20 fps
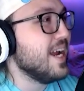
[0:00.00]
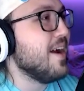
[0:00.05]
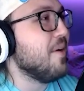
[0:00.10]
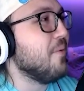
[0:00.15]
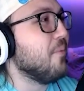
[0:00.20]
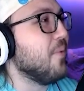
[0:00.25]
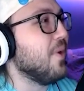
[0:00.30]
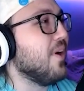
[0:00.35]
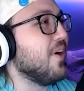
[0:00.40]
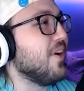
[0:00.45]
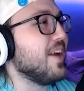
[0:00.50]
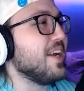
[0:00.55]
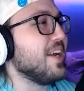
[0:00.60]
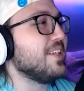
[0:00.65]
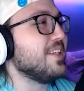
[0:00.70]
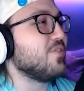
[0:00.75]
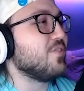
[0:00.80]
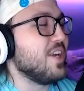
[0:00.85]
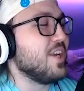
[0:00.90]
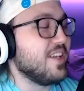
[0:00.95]
Well, it's
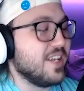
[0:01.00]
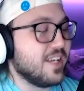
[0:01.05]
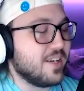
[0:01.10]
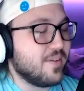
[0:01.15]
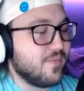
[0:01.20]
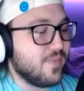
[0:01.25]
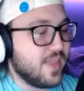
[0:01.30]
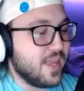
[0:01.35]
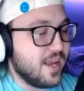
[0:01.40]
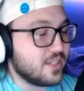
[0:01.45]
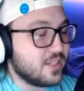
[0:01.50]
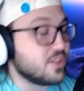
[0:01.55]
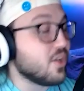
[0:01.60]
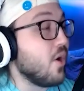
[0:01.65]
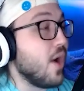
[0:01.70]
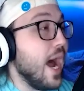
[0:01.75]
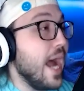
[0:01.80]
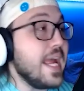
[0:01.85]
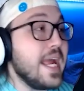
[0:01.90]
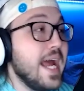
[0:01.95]
funny, like, so
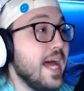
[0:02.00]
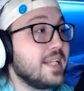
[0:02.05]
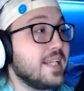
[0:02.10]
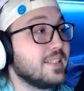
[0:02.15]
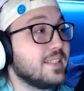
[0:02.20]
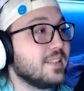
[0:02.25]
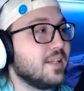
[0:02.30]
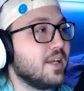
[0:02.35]
I hadn't,